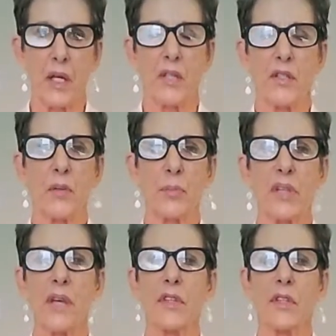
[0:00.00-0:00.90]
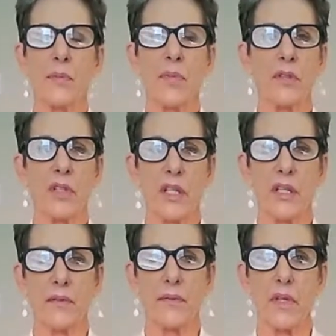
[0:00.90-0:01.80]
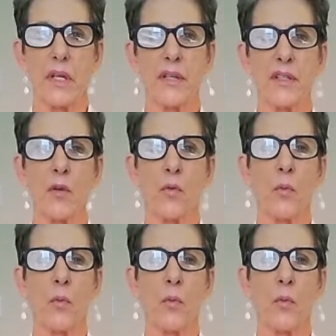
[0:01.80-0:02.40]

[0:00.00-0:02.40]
So beloved community is